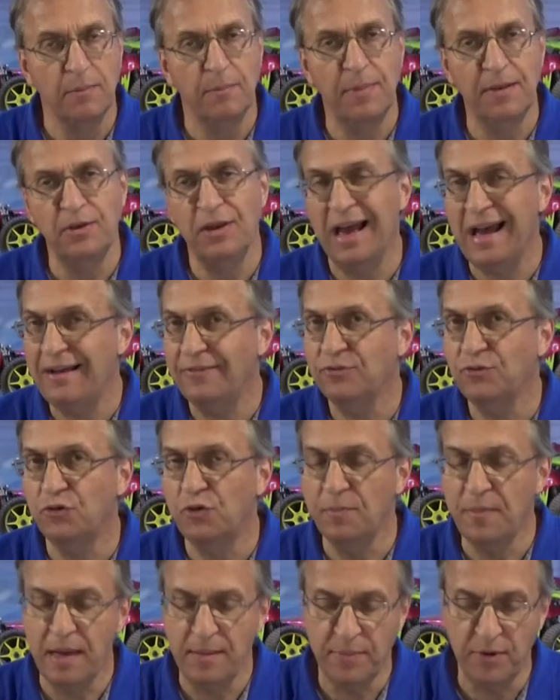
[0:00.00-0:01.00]
So you have to
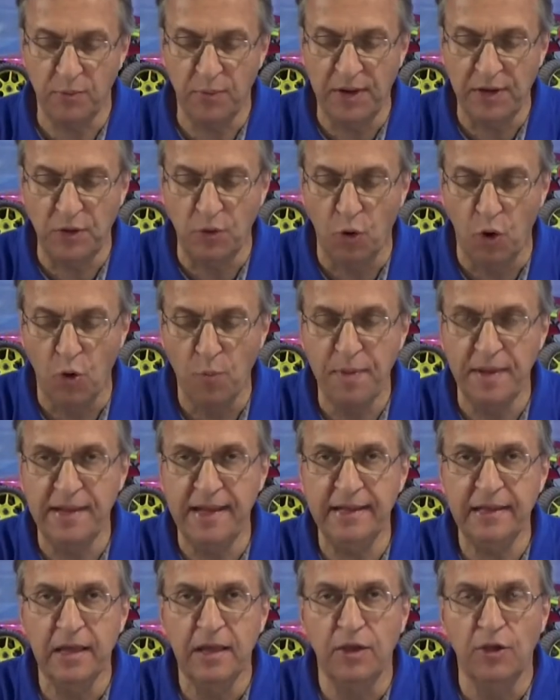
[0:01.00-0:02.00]
remember, when you open
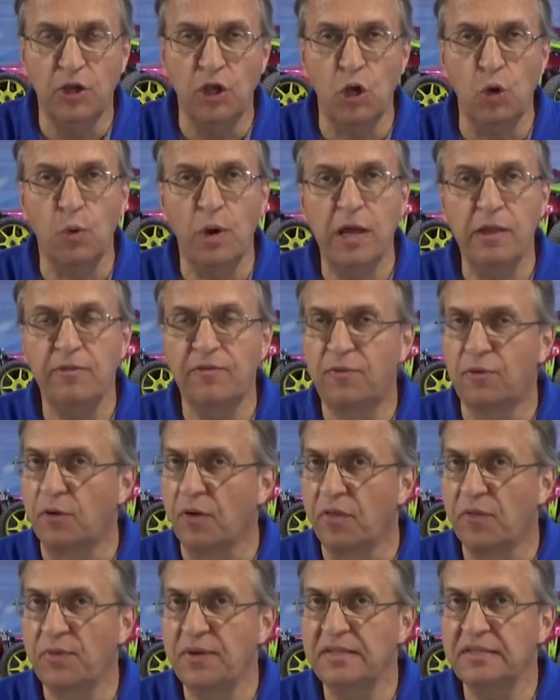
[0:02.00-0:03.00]
it, you wait
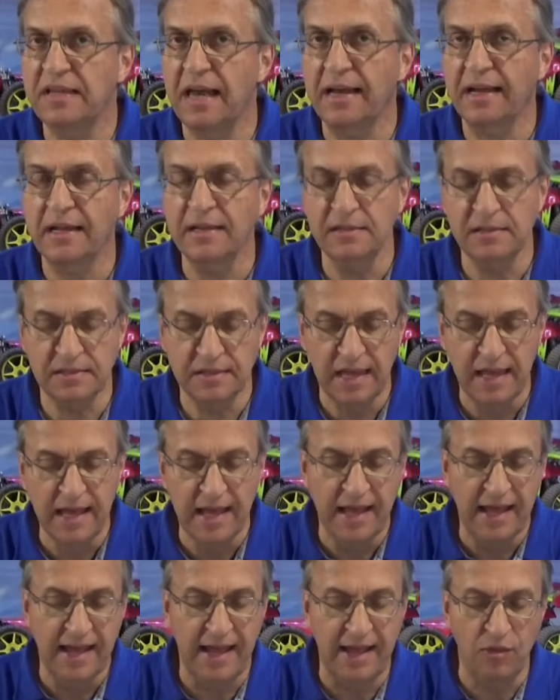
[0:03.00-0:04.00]
for 3 seconds,
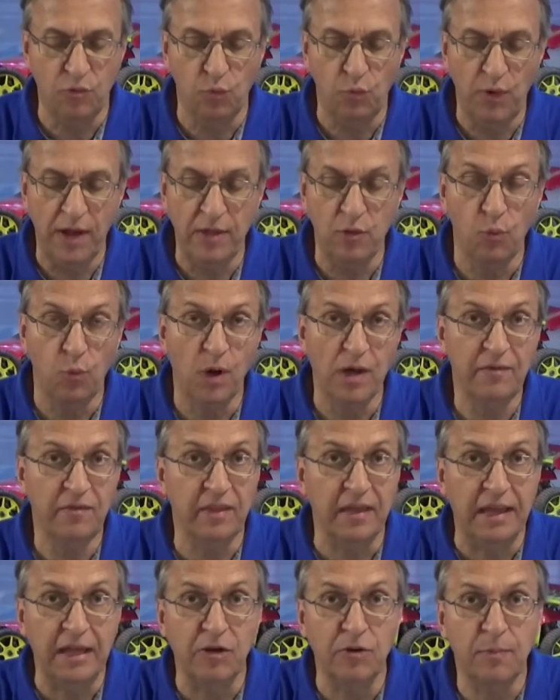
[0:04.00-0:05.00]
and when one of
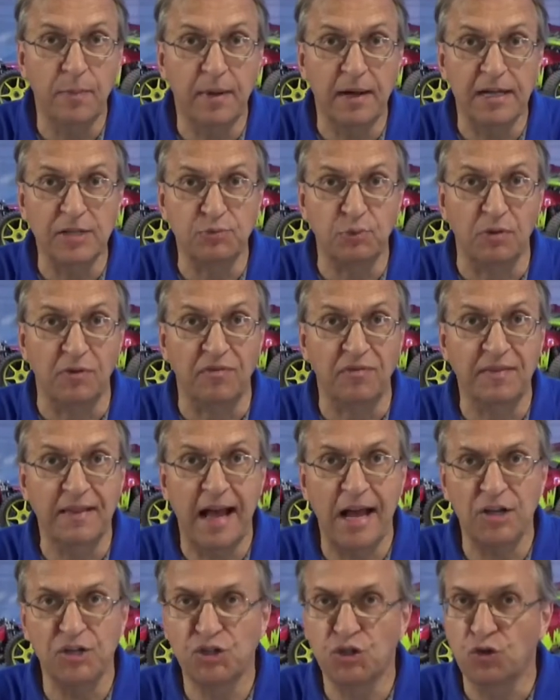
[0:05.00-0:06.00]
the earbuds will
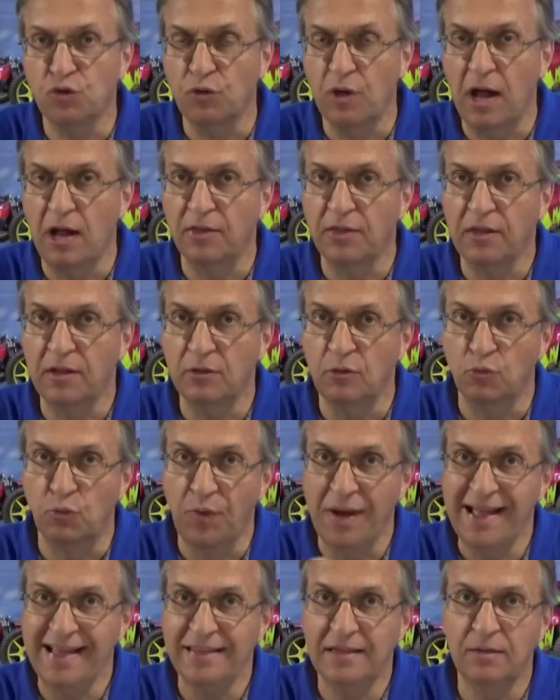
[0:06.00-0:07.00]
flash out
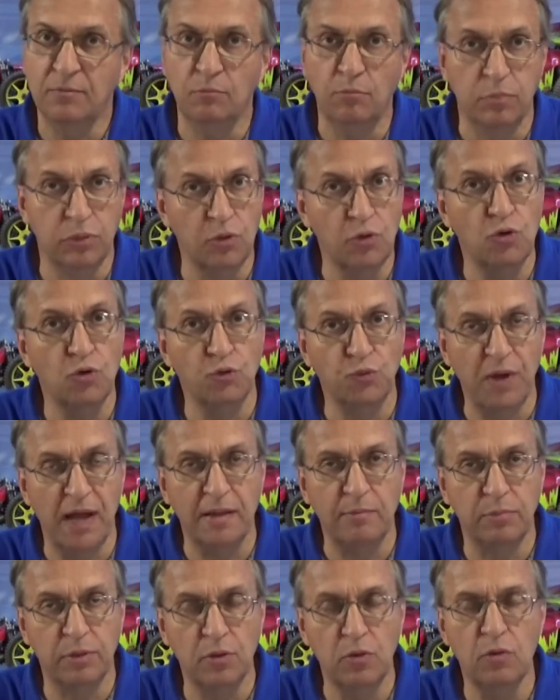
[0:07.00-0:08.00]
red,
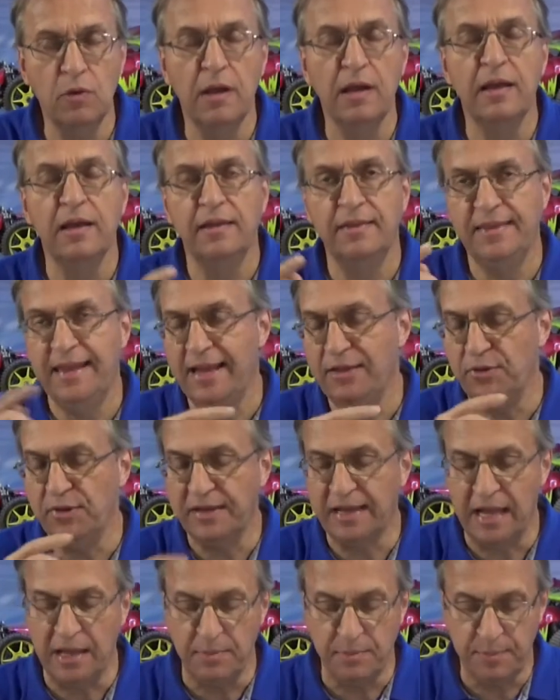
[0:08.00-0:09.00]
blue, then you
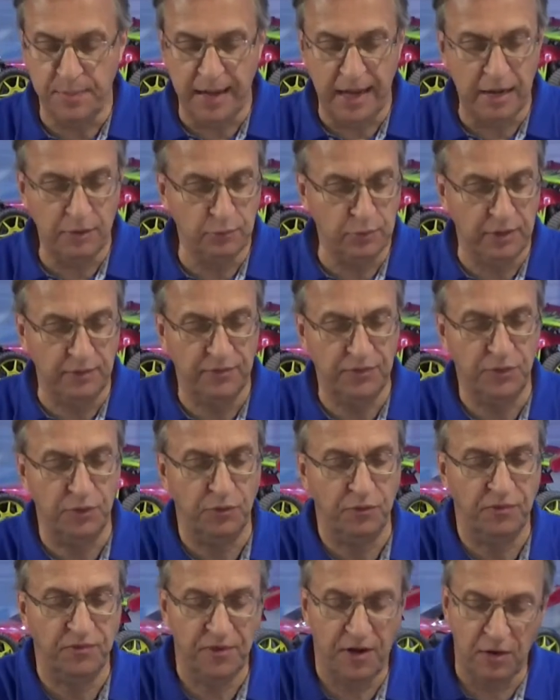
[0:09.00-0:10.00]
can pair with
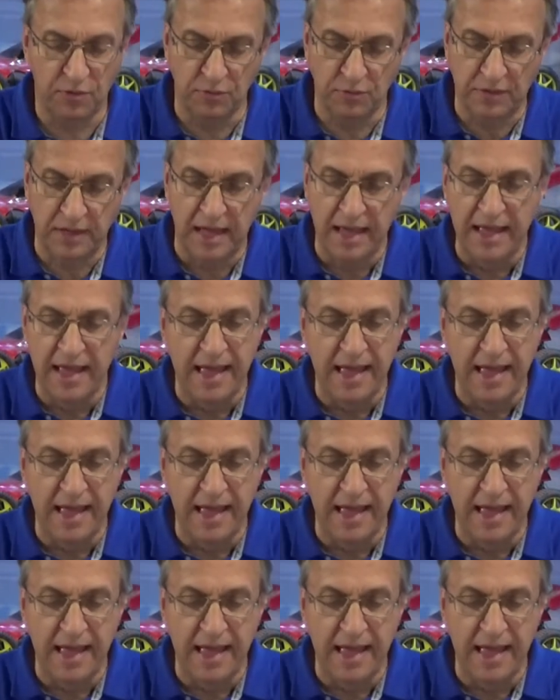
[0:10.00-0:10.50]
your phone.